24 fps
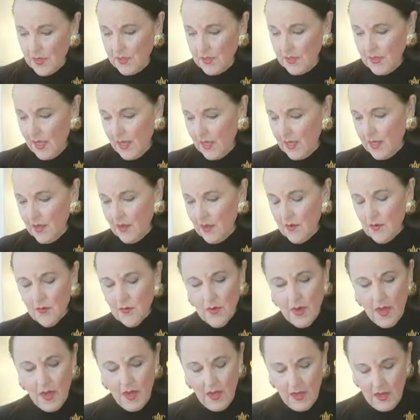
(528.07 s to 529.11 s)

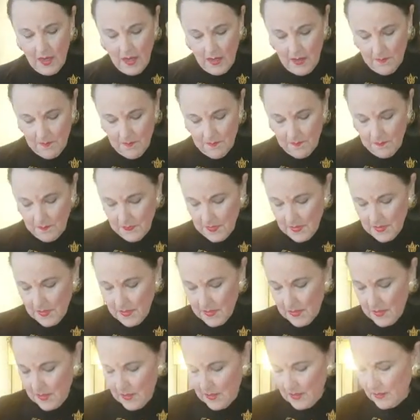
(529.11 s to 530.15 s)
now
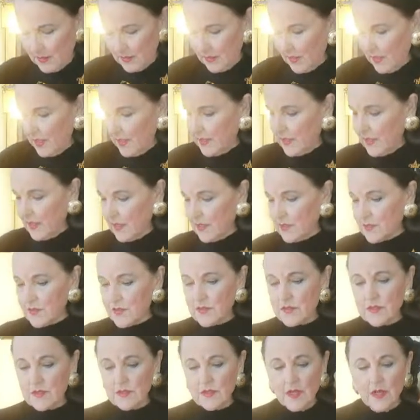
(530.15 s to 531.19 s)
let
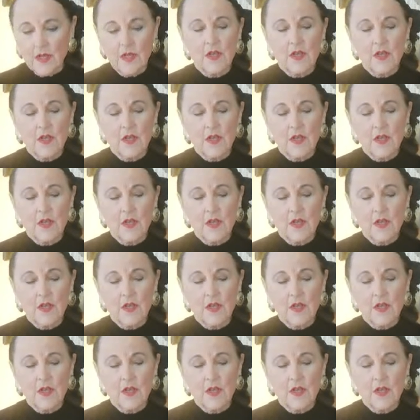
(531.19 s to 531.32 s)
us